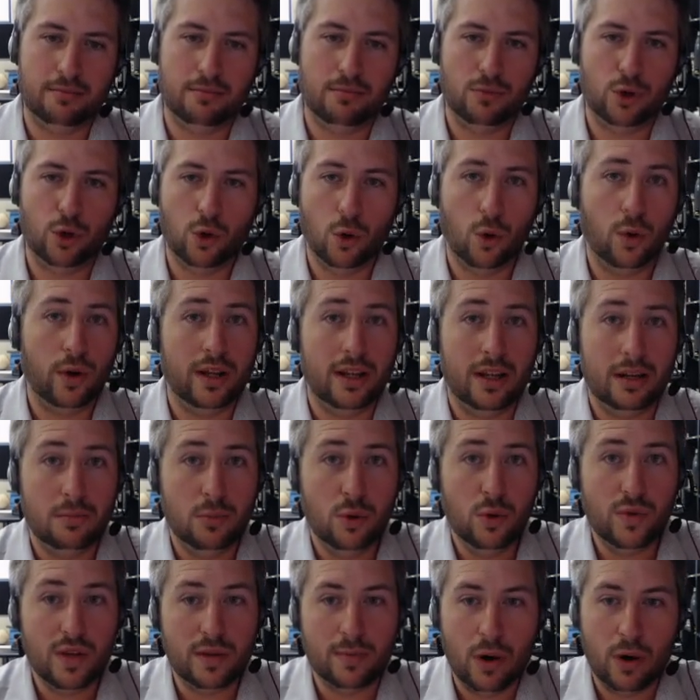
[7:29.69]
recording in
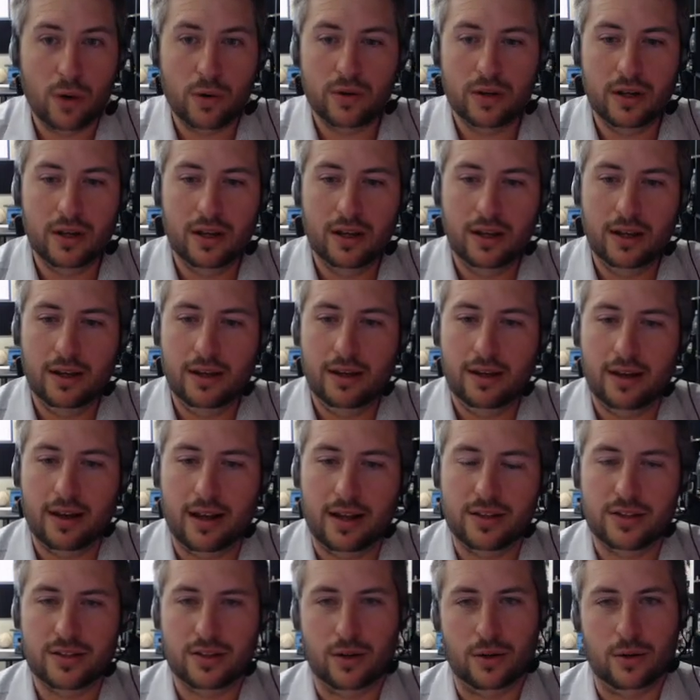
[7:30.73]
movie mode,
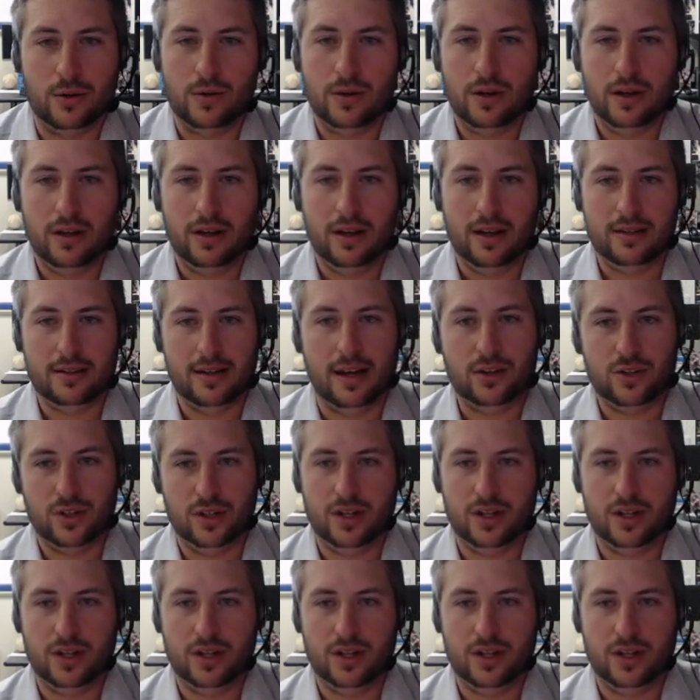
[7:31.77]
and so it's actually